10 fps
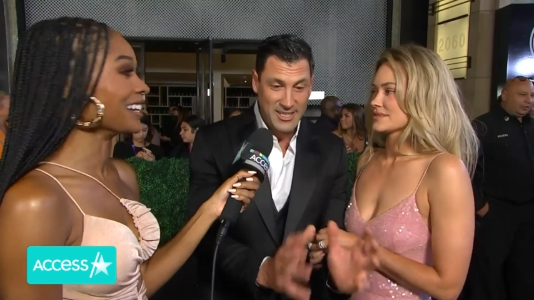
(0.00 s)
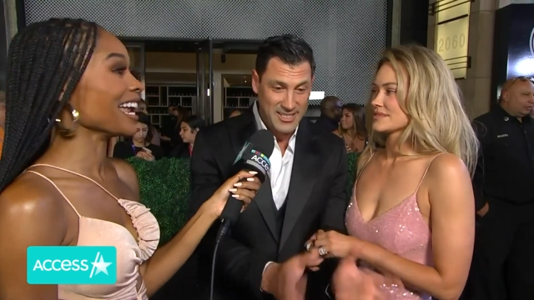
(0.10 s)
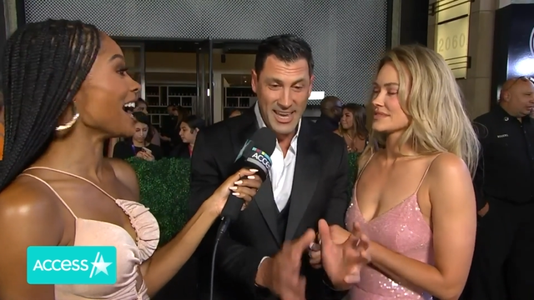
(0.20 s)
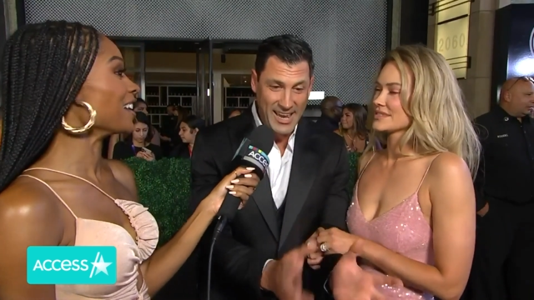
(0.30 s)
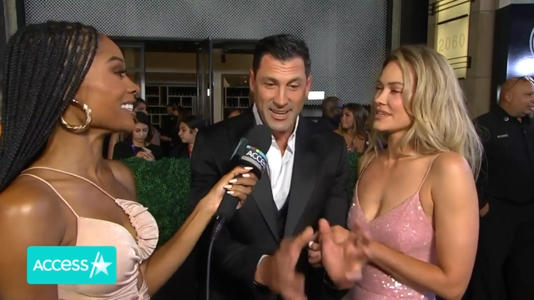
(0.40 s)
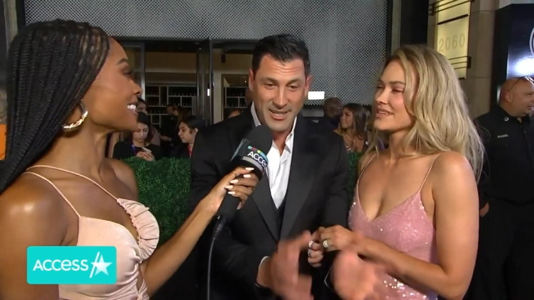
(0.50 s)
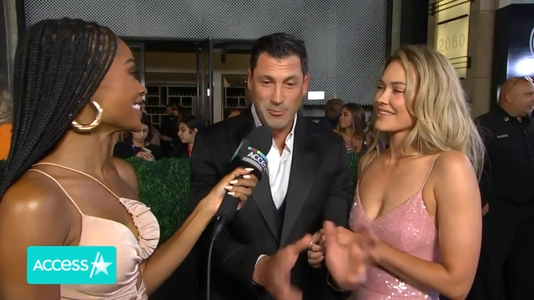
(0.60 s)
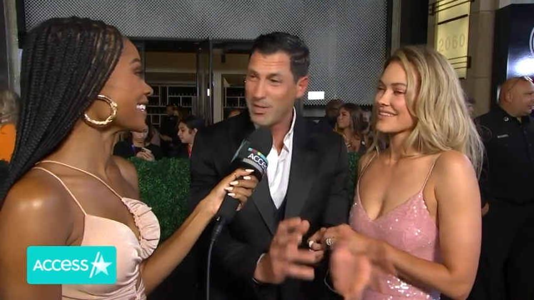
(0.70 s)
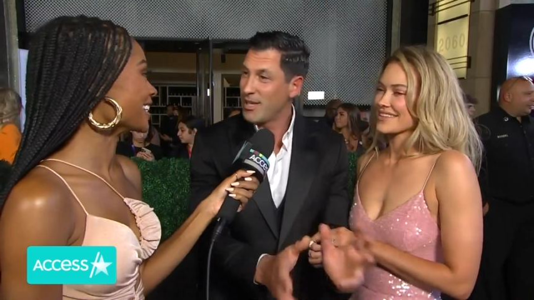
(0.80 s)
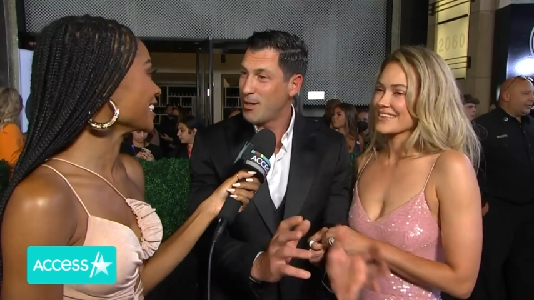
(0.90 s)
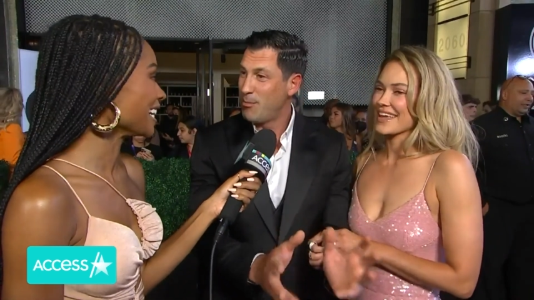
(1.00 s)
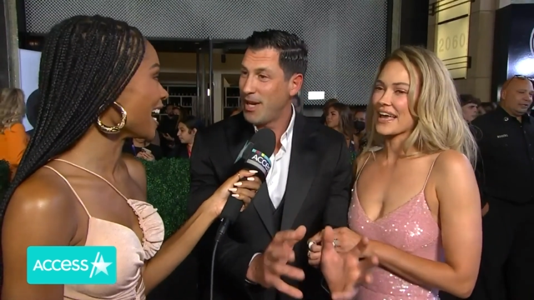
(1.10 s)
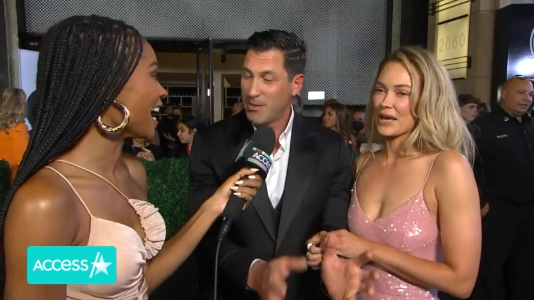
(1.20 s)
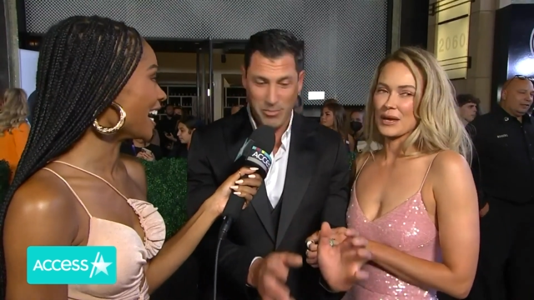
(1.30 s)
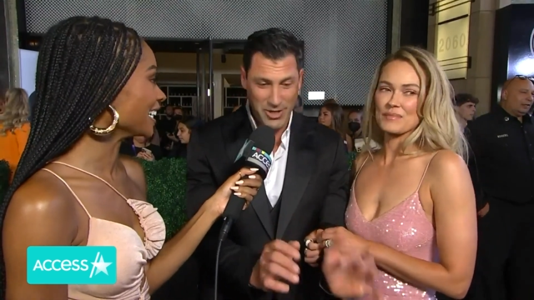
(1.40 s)
Speaker 1: dangle him a little
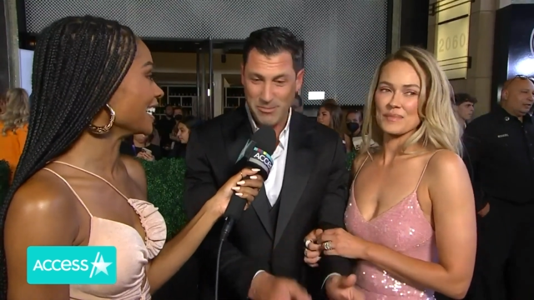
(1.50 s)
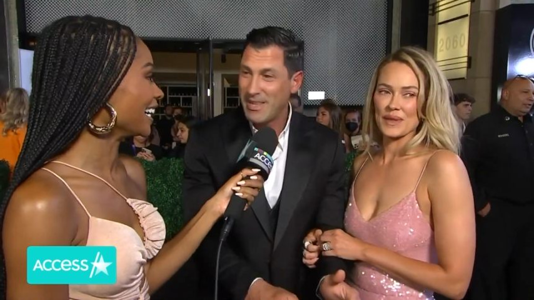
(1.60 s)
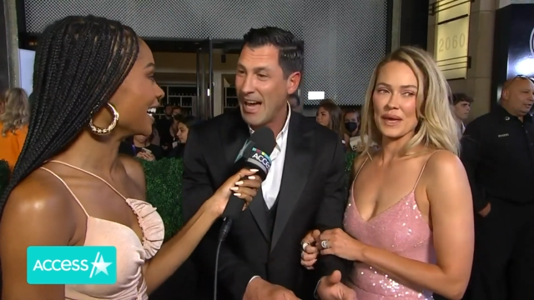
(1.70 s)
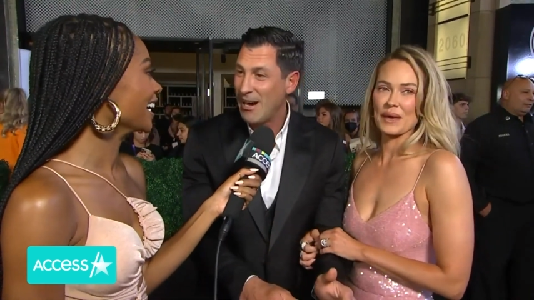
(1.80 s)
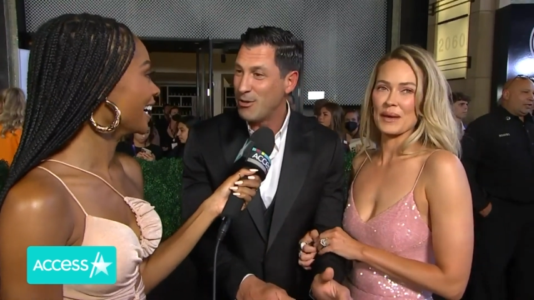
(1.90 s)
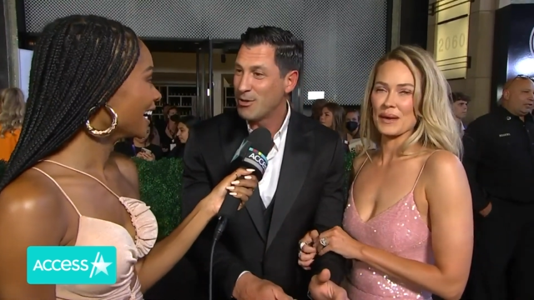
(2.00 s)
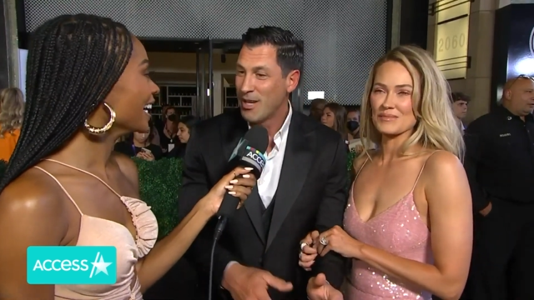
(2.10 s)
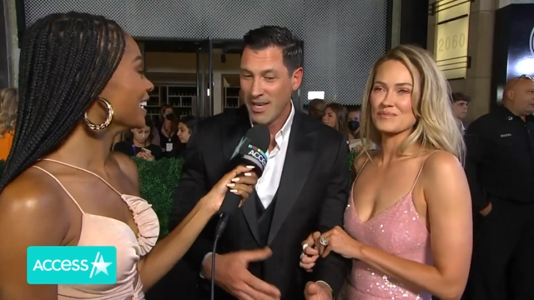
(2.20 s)
yeah. bit, put him down, yeah.